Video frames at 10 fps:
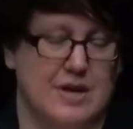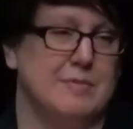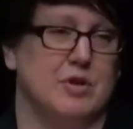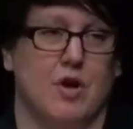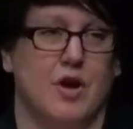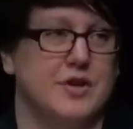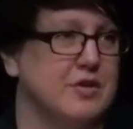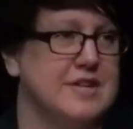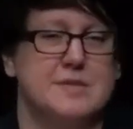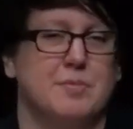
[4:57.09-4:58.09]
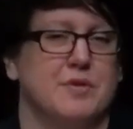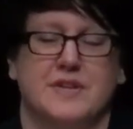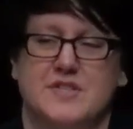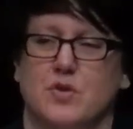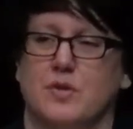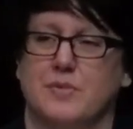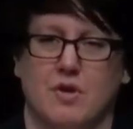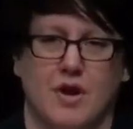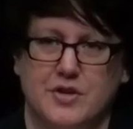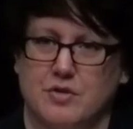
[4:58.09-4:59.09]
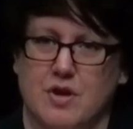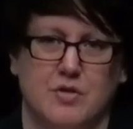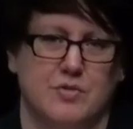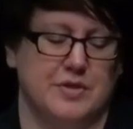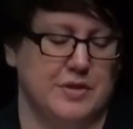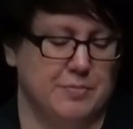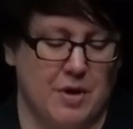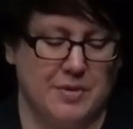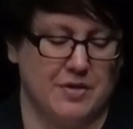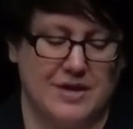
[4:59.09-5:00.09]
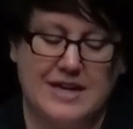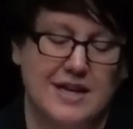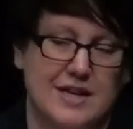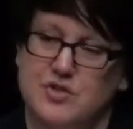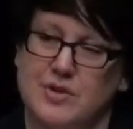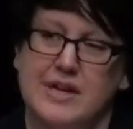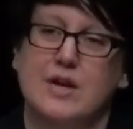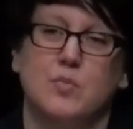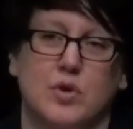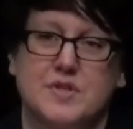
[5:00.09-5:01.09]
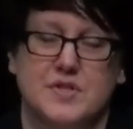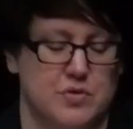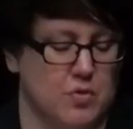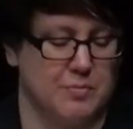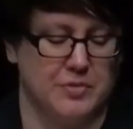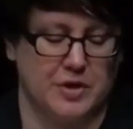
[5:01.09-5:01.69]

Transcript: I mean, it's a perfect storm. You're on your own. You're eating and drinking worse than normal.